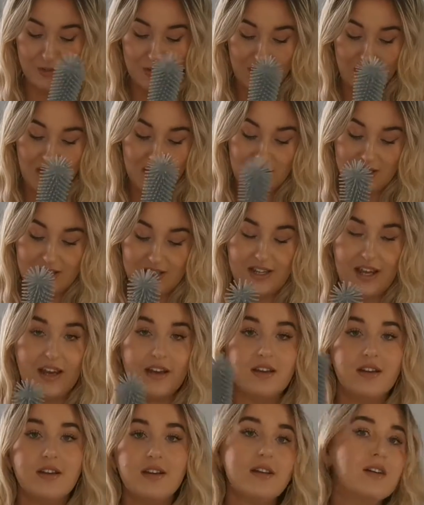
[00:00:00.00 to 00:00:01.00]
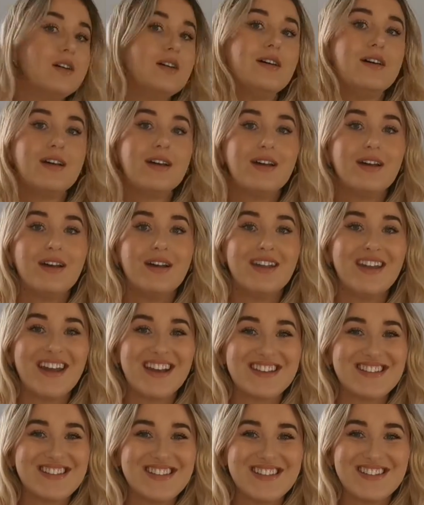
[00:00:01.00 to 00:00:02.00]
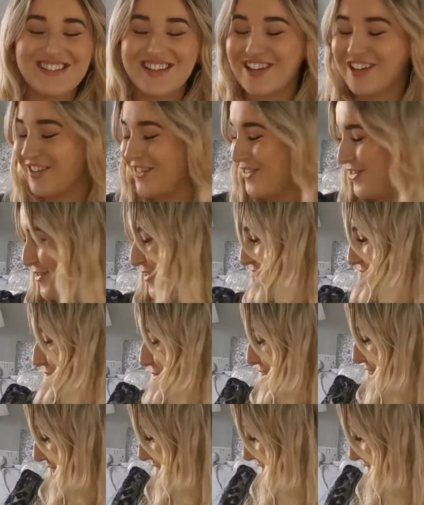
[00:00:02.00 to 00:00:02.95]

so it can just sit next to the sink for whenever we